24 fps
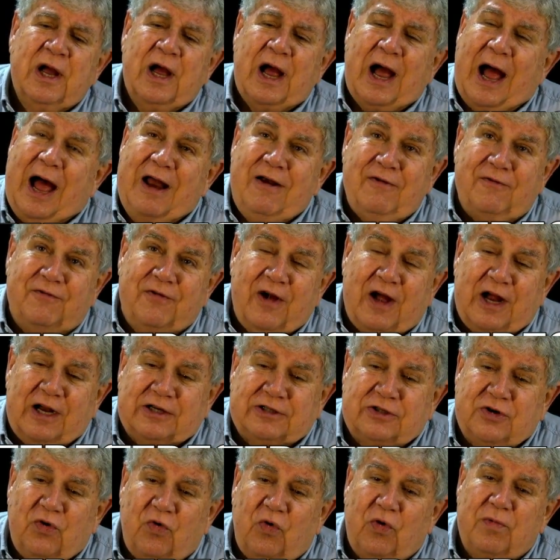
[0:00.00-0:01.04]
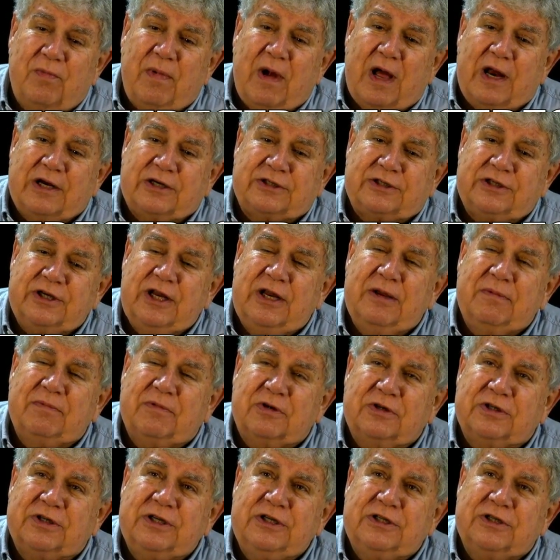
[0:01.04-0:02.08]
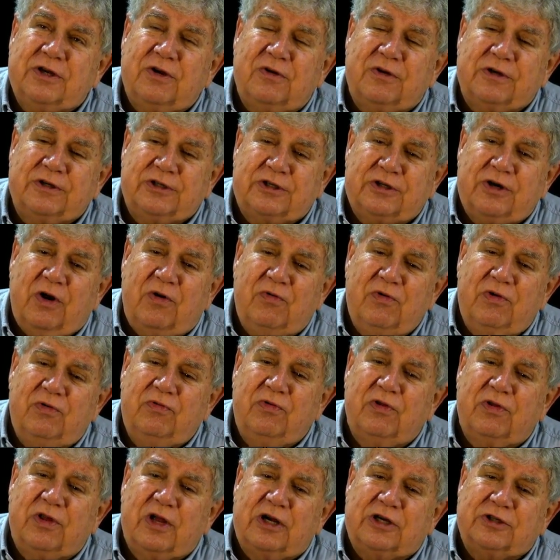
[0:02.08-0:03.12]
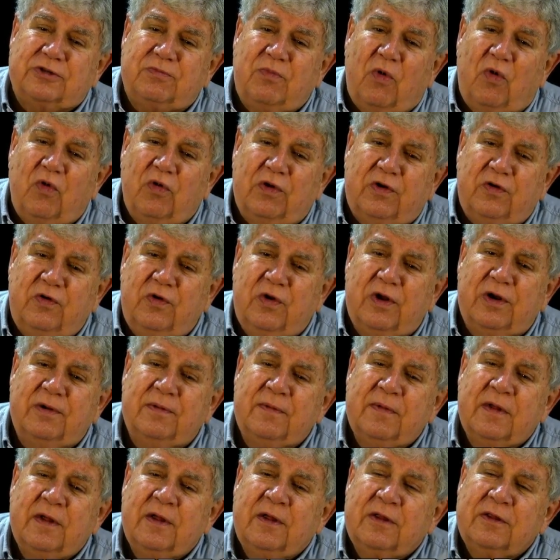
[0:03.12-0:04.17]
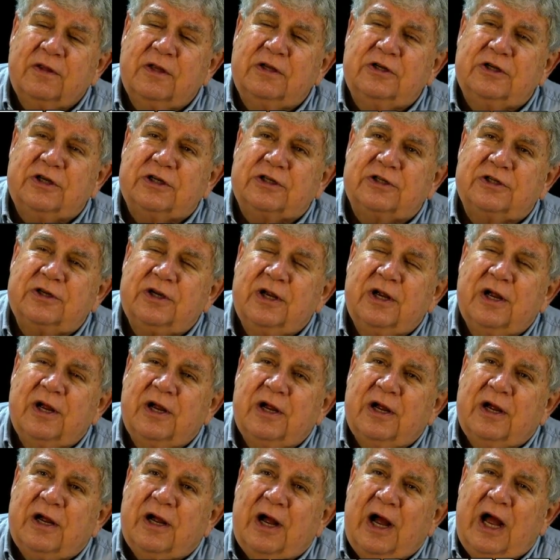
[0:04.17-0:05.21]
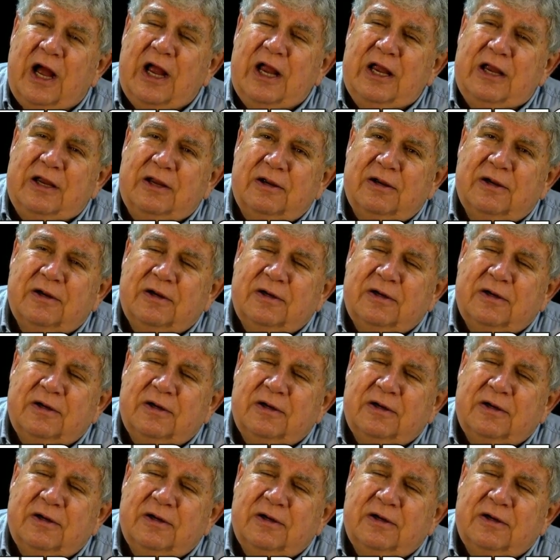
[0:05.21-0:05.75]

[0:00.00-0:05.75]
I'd advise going by to see him because he's going to show you that there's more to it than just, hey,